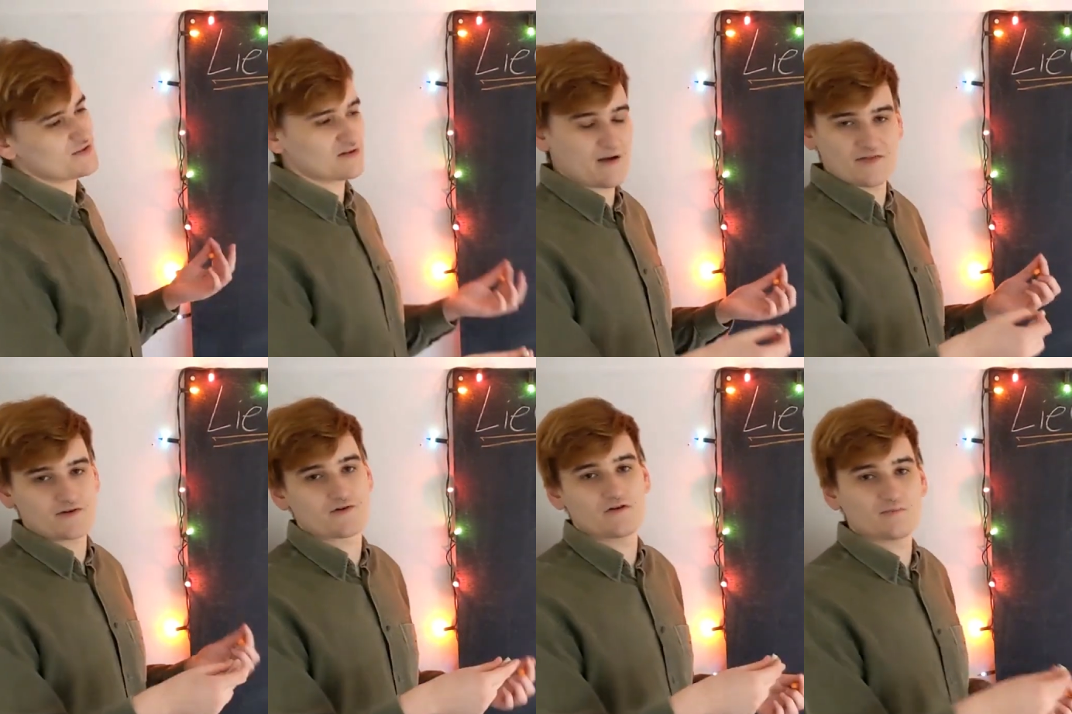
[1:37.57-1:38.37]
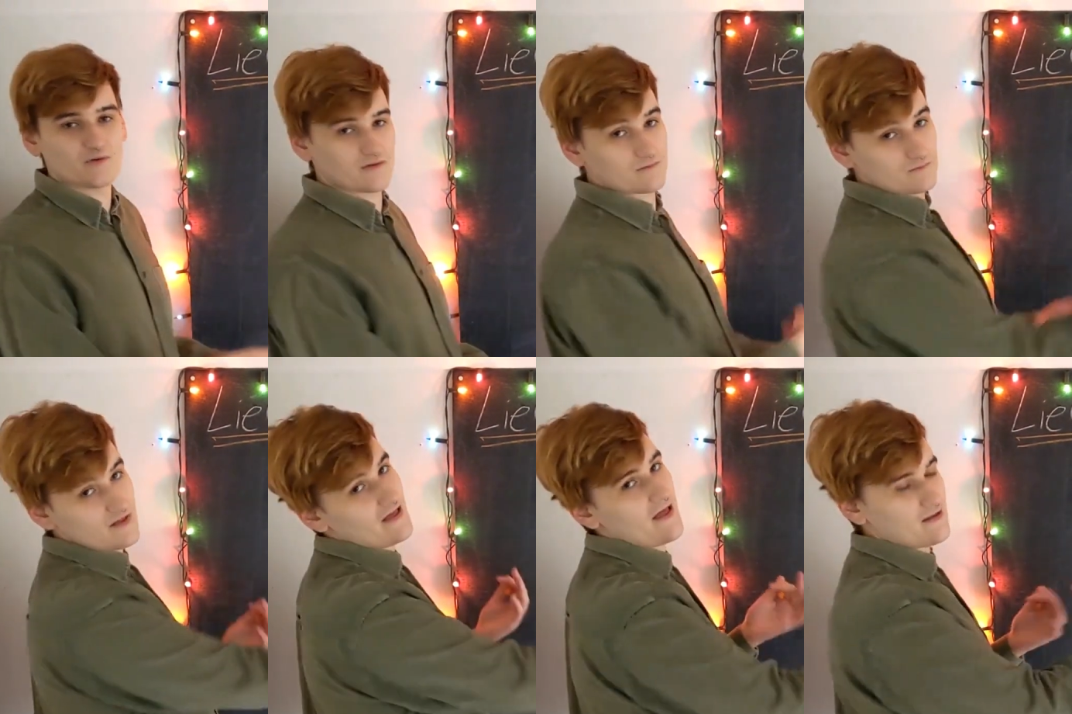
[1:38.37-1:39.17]
talk about the group
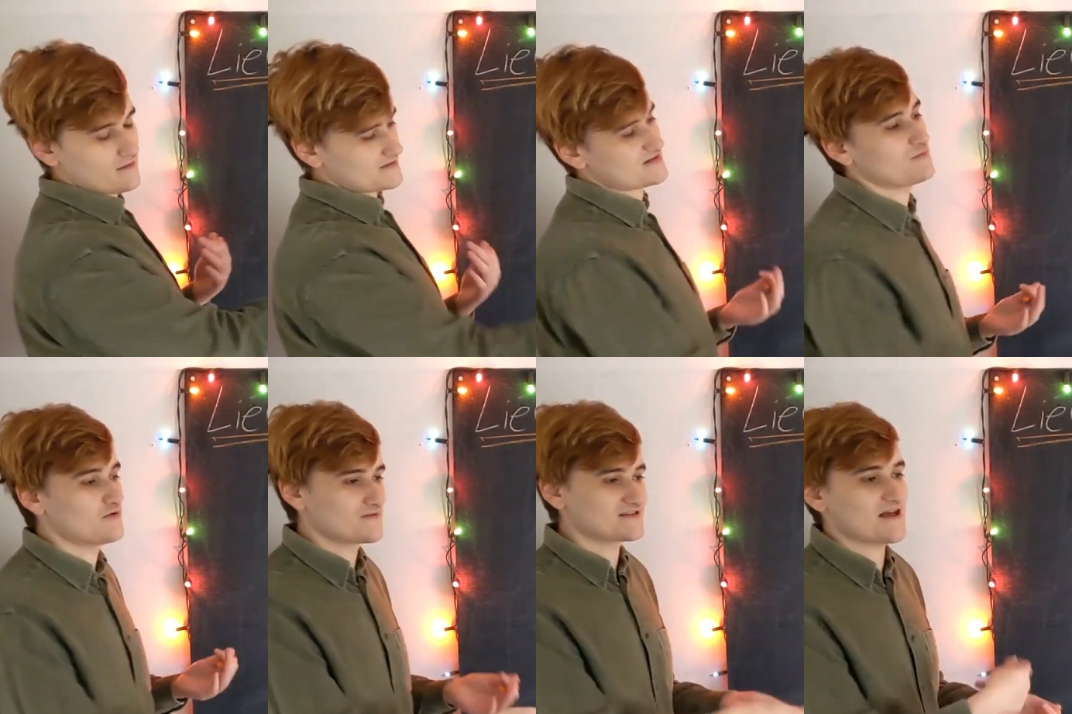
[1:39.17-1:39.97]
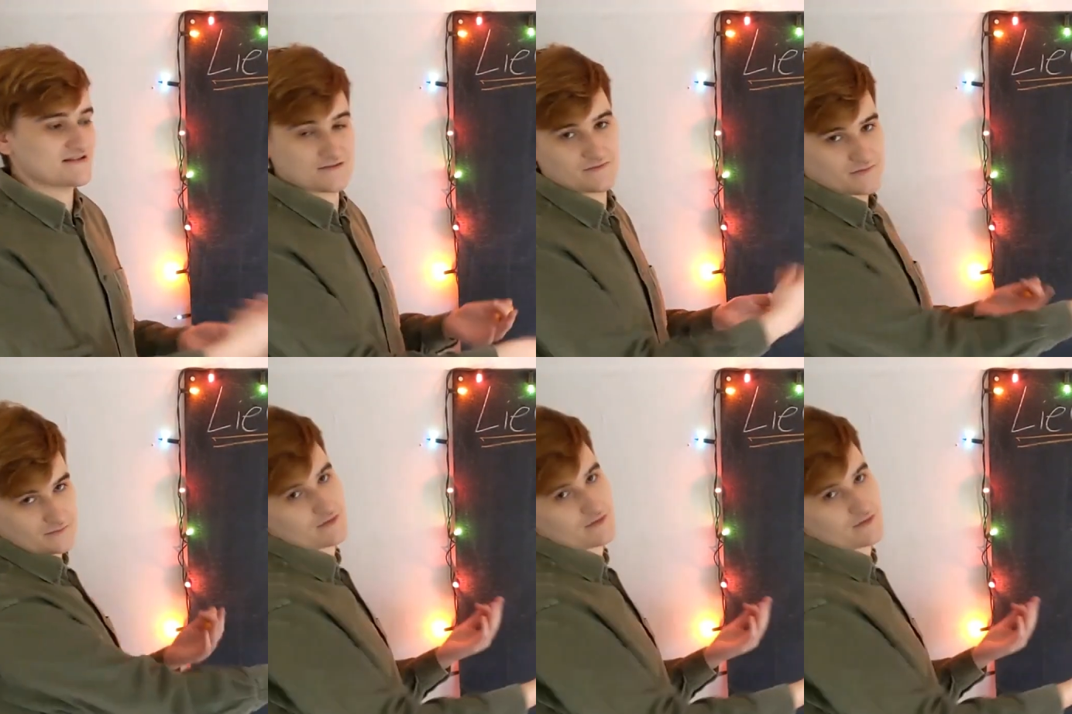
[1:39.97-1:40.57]
in a smooth set of